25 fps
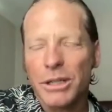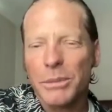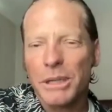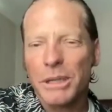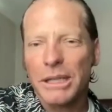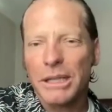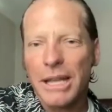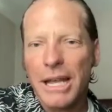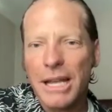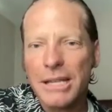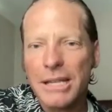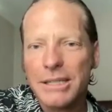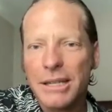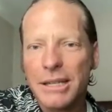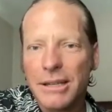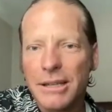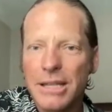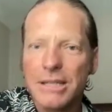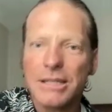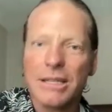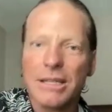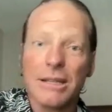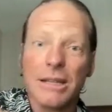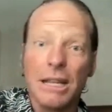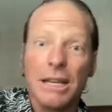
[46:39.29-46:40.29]
bit less of
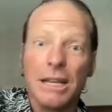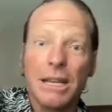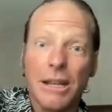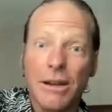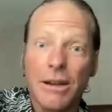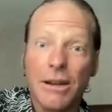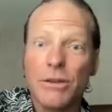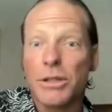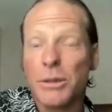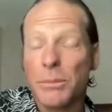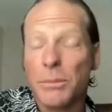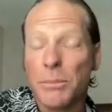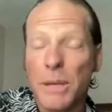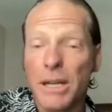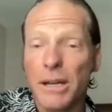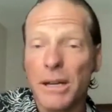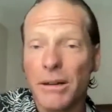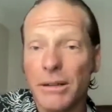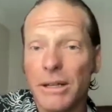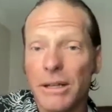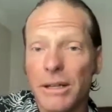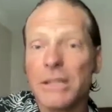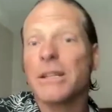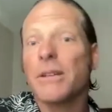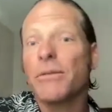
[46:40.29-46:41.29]
this and then here's the bigger
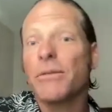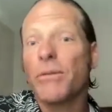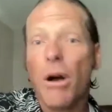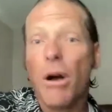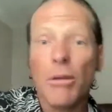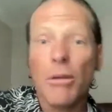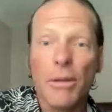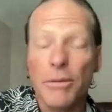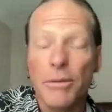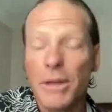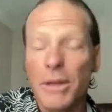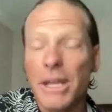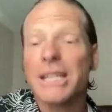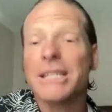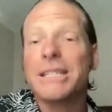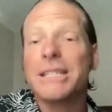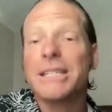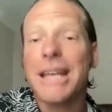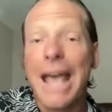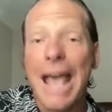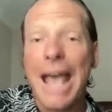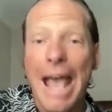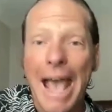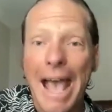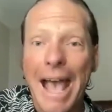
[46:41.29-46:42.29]
list of all the things
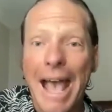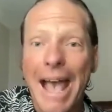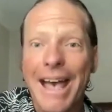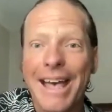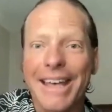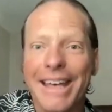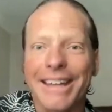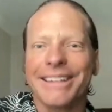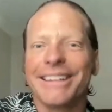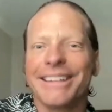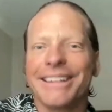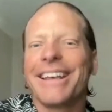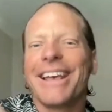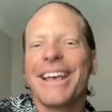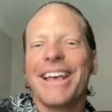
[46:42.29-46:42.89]
to add